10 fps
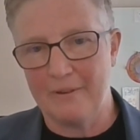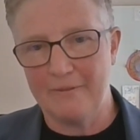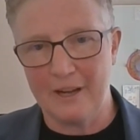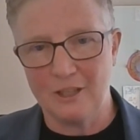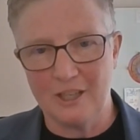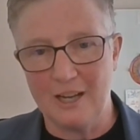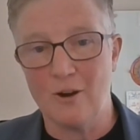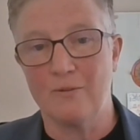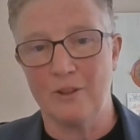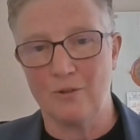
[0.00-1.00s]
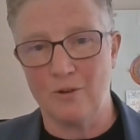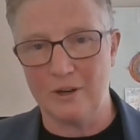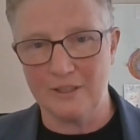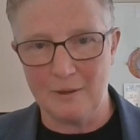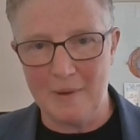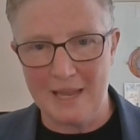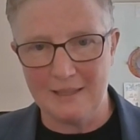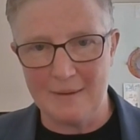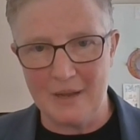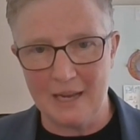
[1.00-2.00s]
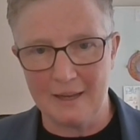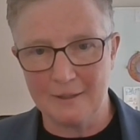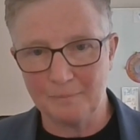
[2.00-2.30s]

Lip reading: functioning over the course of the pandemic